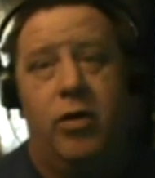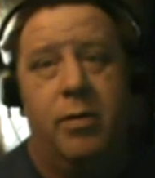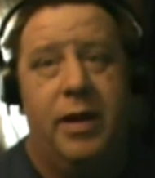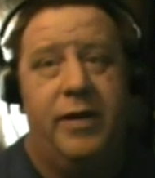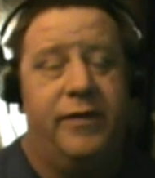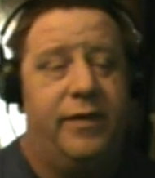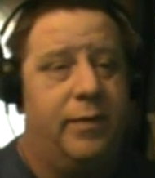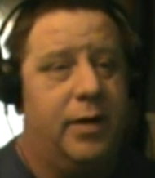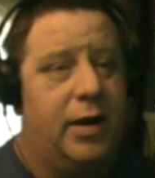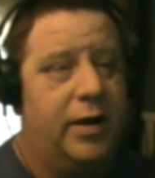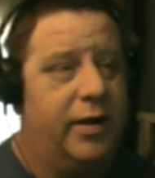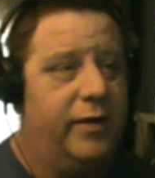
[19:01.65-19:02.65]
Normally I just leave
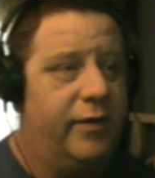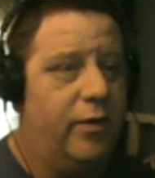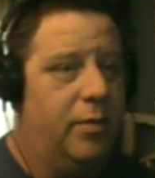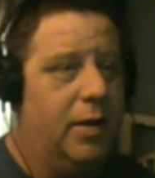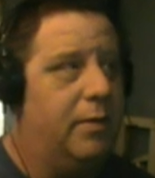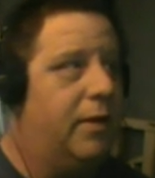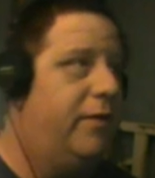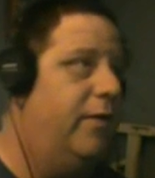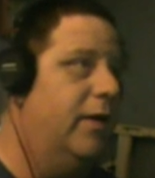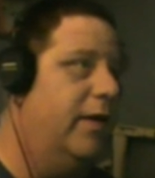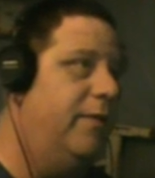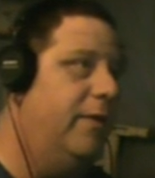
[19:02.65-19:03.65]
it on here because normally I'm not
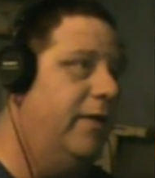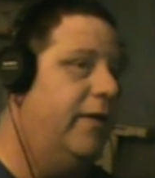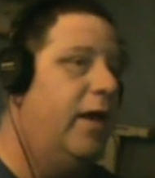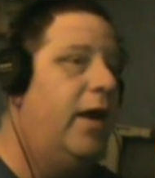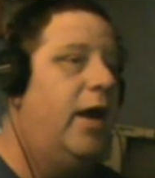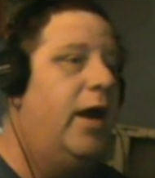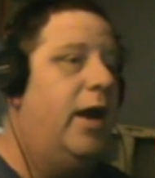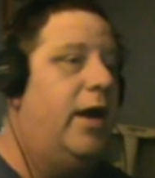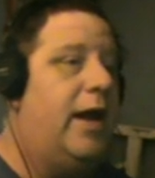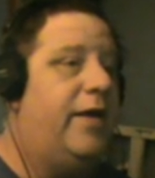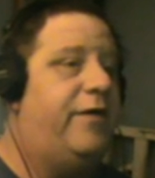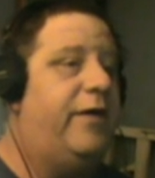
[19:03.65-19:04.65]
doing Let's Plays.
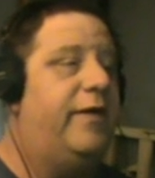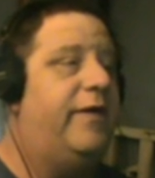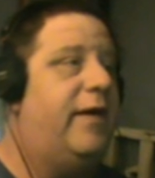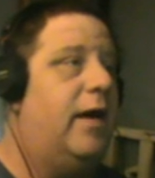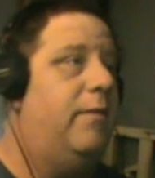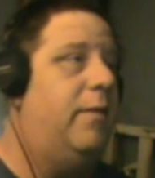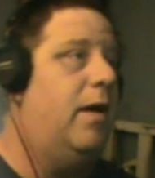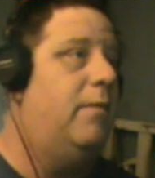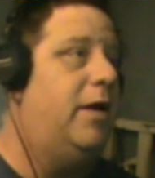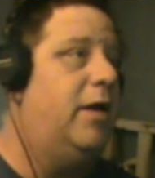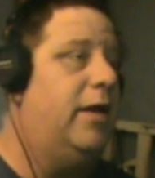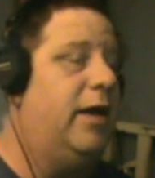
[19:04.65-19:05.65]
And as you can see,
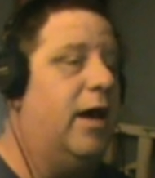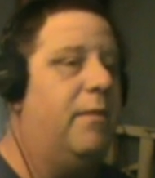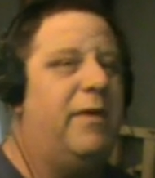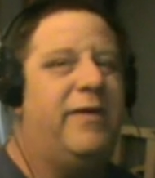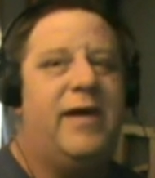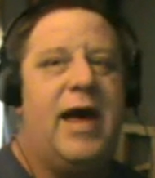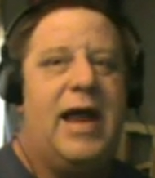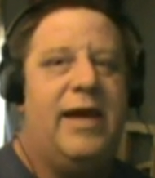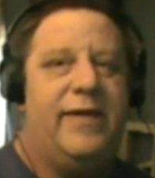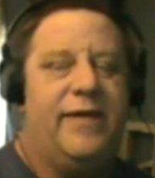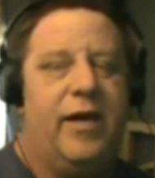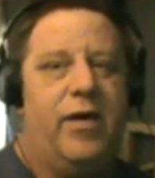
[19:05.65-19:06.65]
I'm healing up. It's kind
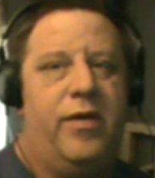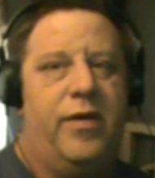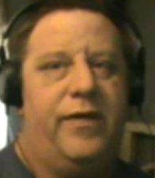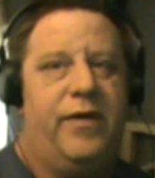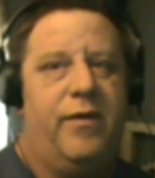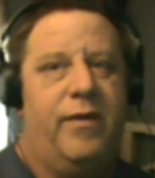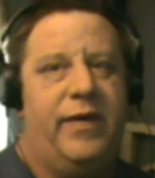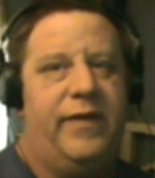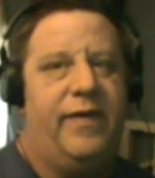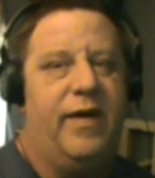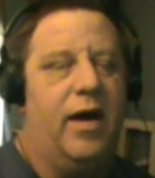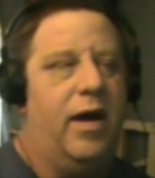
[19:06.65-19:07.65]
of slow though, so it
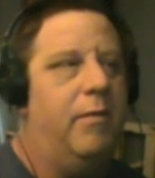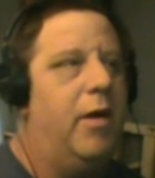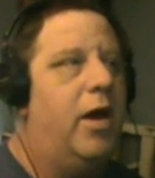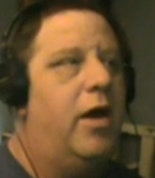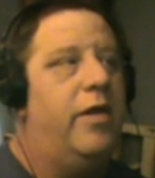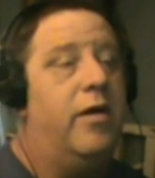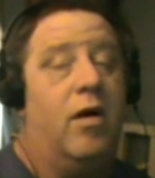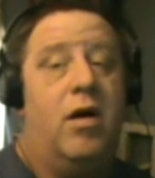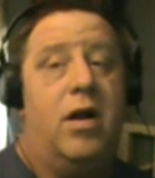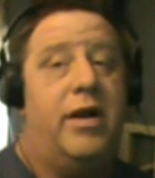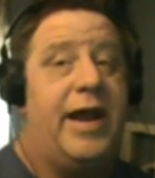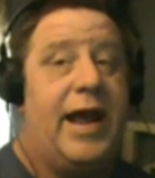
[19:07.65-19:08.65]
wastes time. There
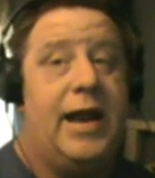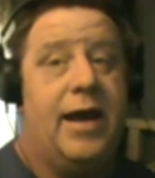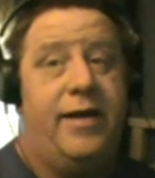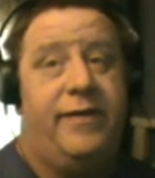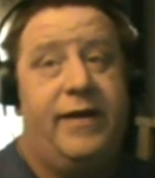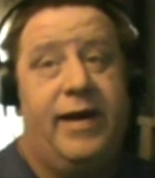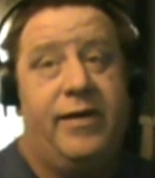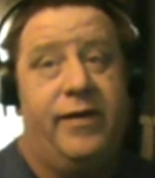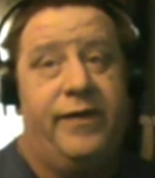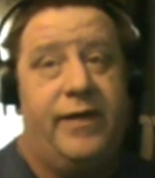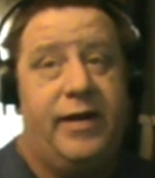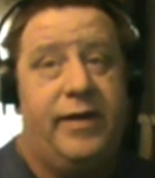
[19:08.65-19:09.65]
are day-night
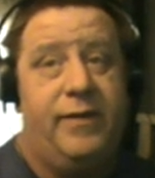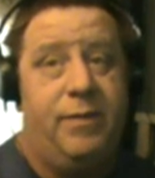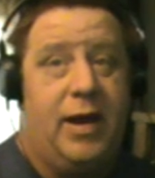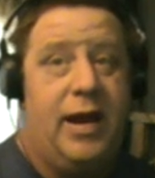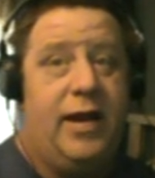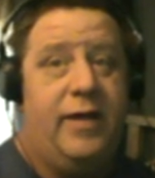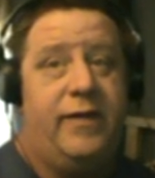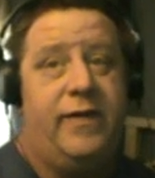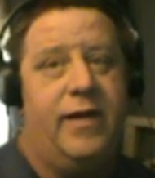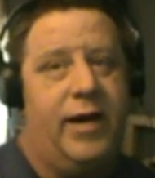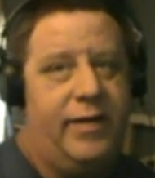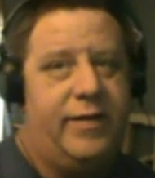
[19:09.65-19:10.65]
cycles on these
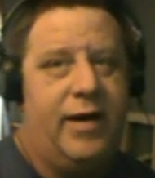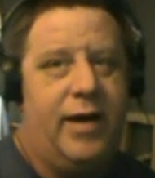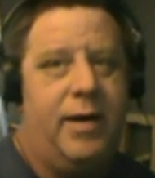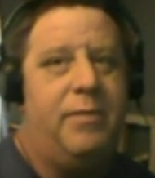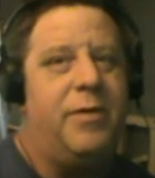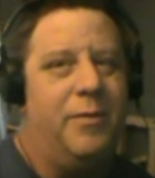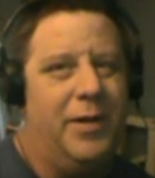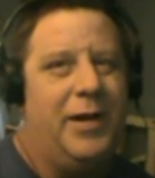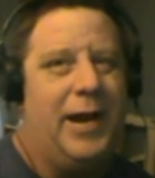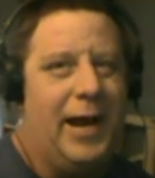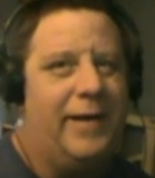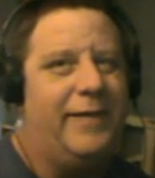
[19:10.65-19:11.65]
planets. Nighttime, the
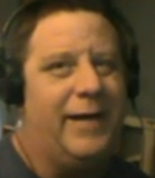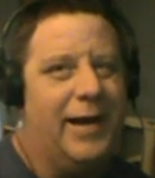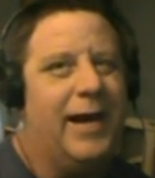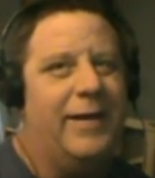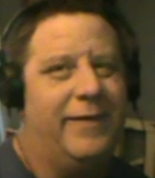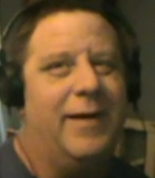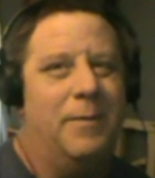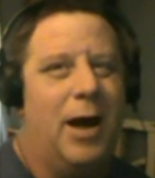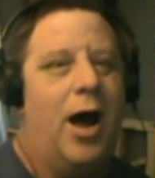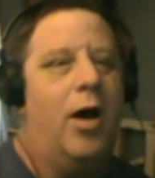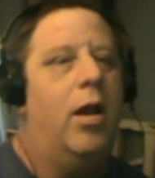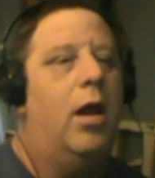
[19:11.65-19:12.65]
really nasty guys come
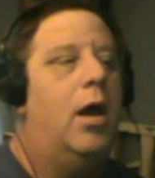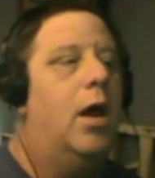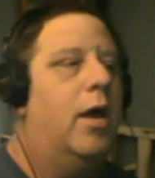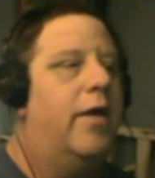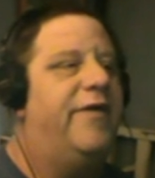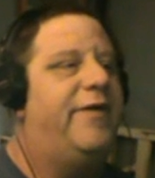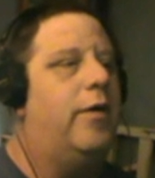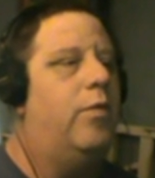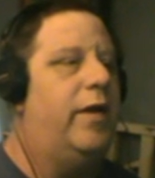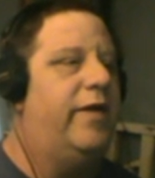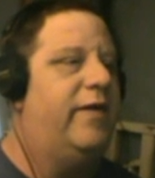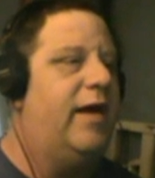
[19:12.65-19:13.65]
out.
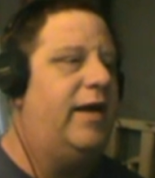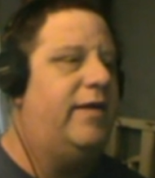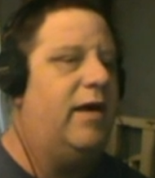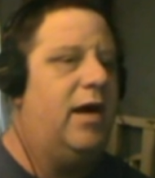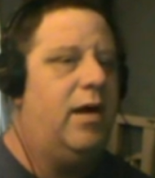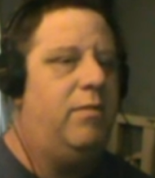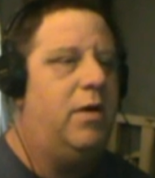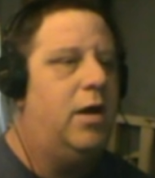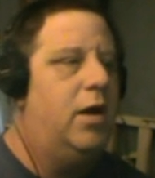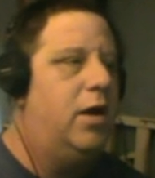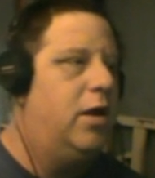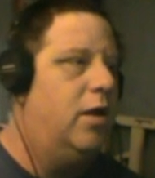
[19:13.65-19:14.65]
Also, when it's nighttime,
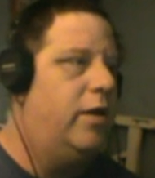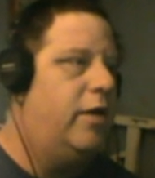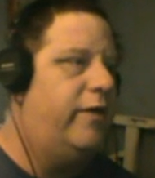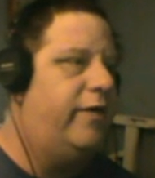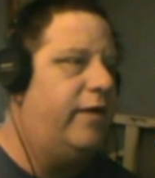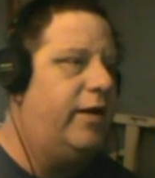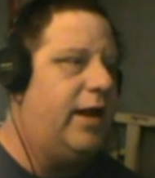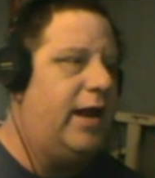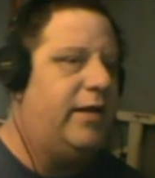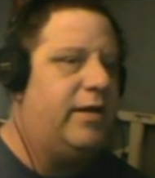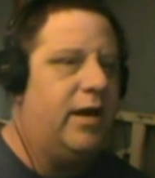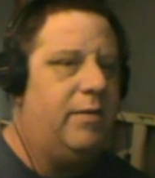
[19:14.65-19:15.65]
you'll notice during
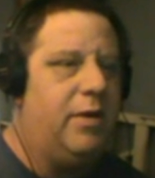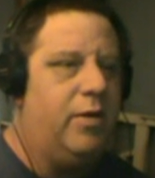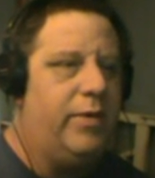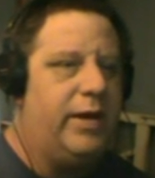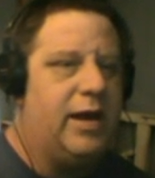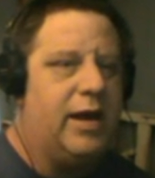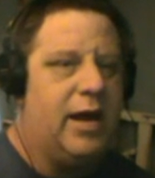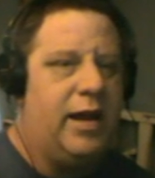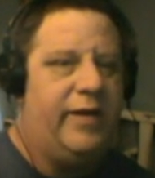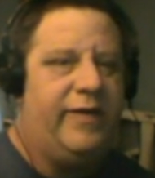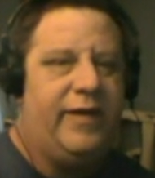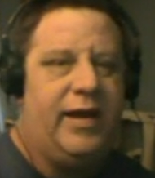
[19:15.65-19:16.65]
daytime here, we can
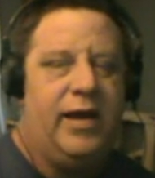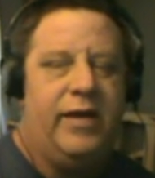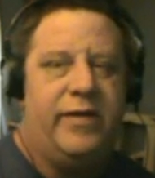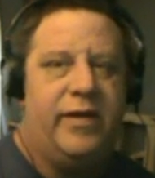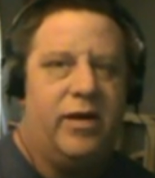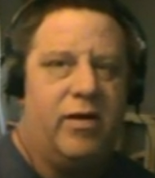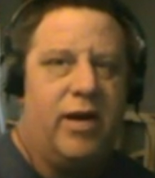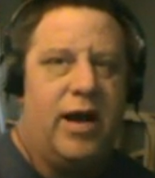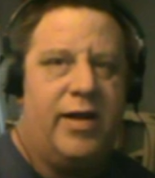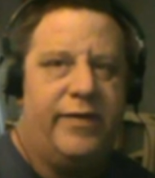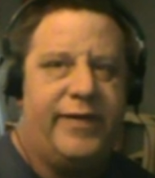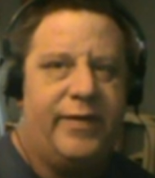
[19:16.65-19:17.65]
kind of see into the
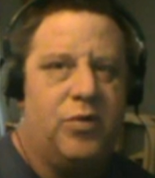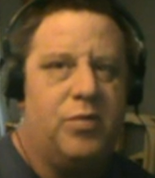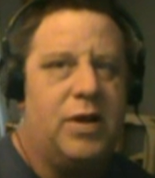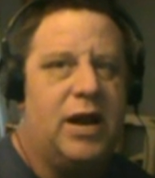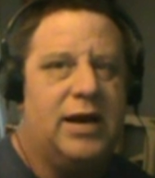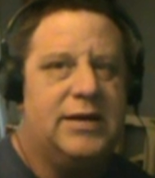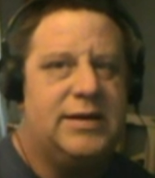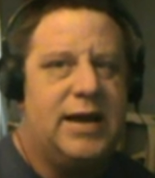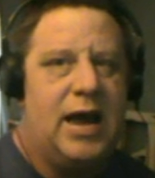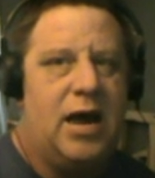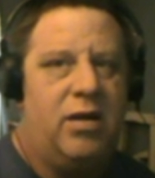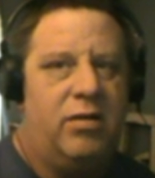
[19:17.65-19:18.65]
ground several blocks
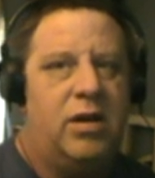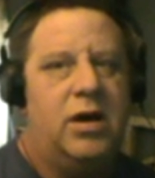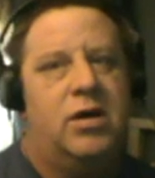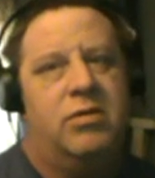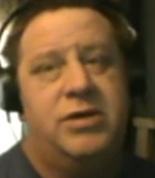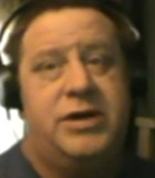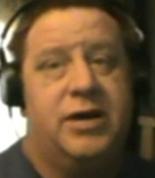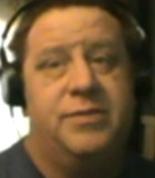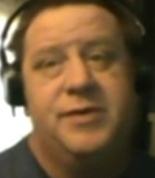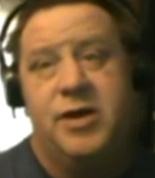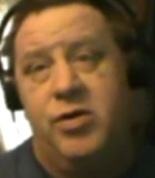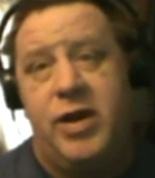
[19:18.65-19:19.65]
down, which
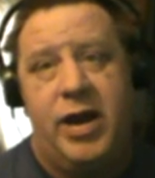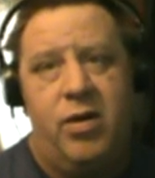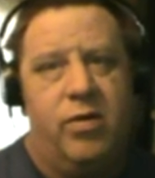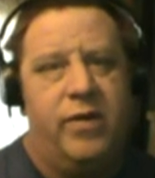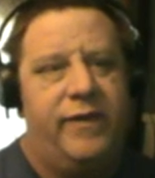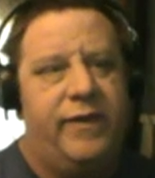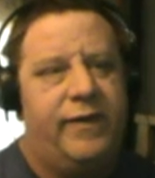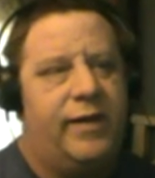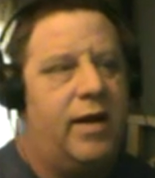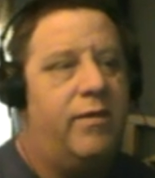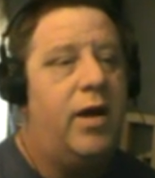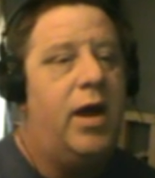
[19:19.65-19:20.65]
helps locate ores and
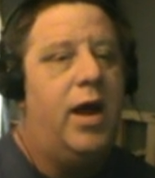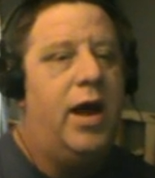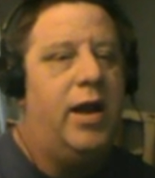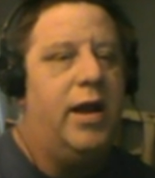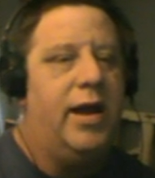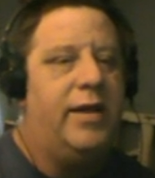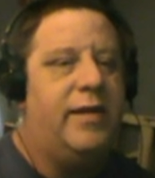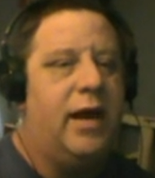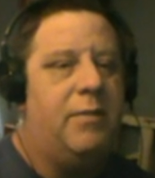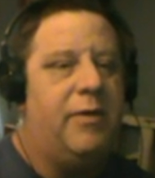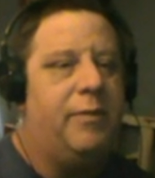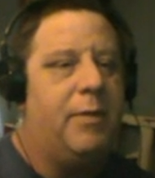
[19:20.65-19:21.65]
stuff. At
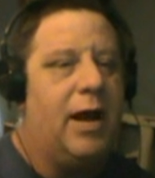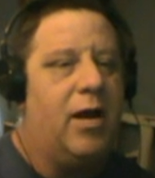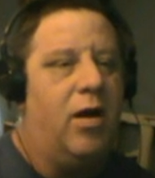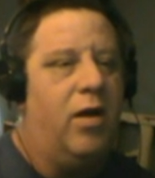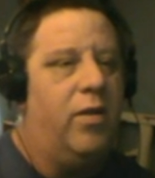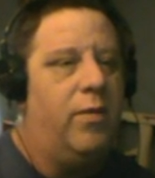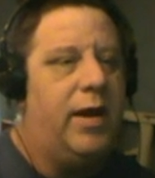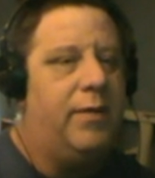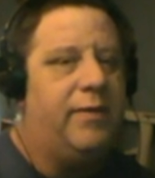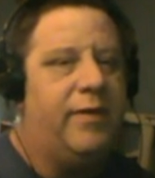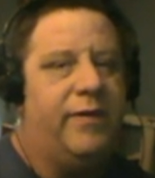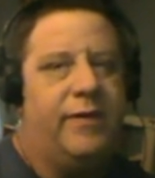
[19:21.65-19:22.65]
nighttime, it's black all the way
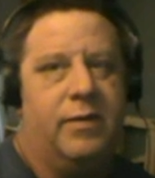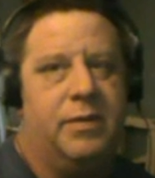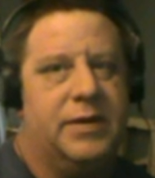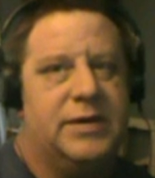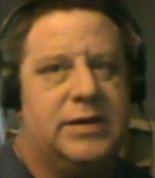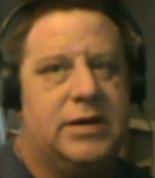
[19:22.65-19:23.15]
up to the surface.